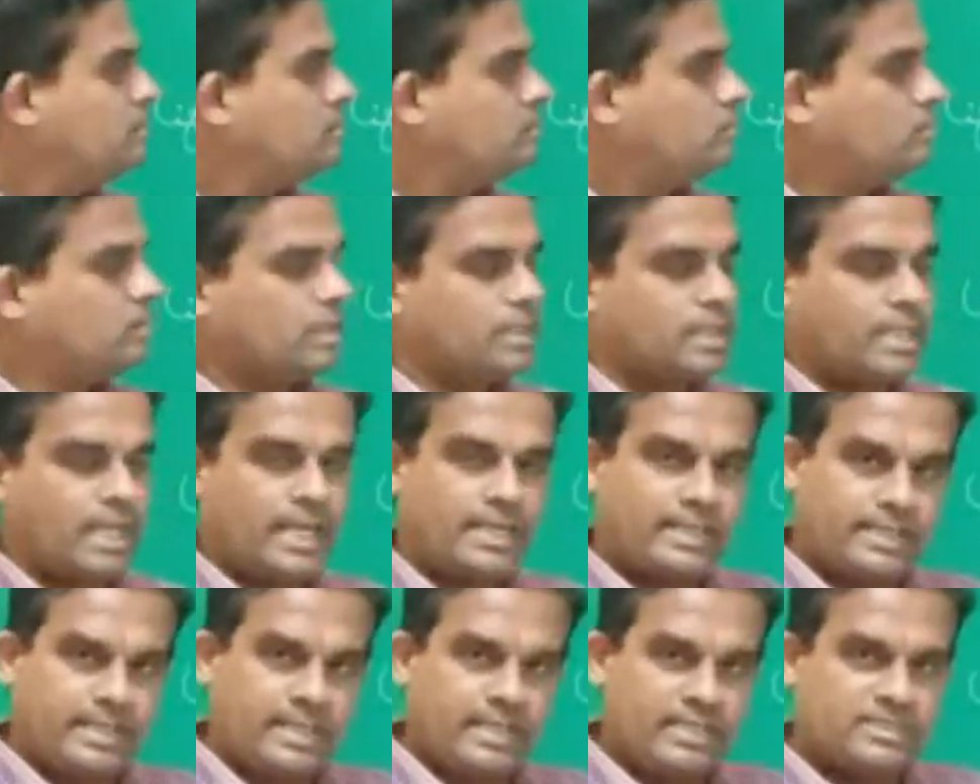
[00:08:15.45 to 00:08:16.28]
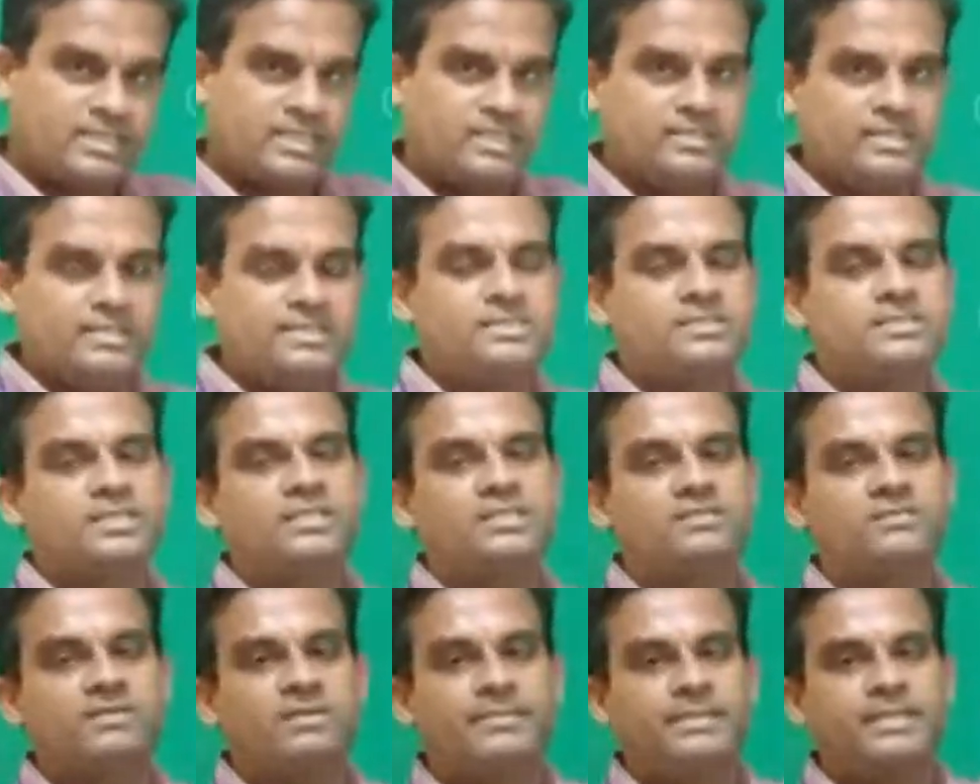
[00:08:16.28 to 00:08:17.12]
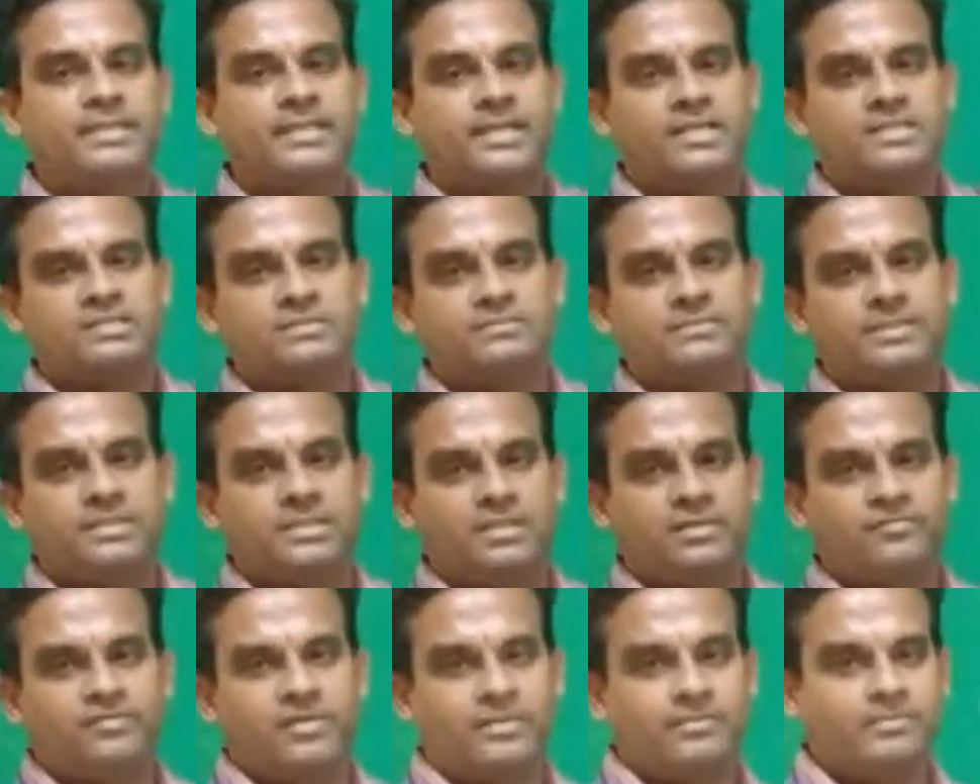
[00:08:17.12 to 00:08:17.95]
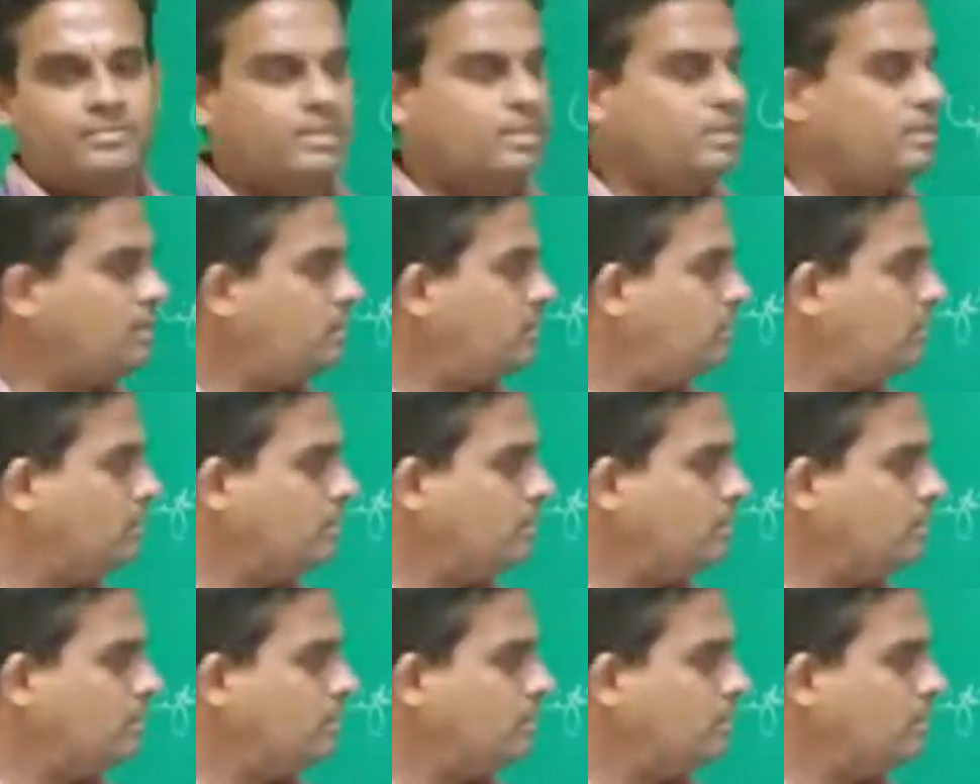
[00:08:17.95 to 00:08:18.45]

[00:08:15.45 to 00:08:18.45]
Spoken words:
That the entire signal strength will be transmitted from the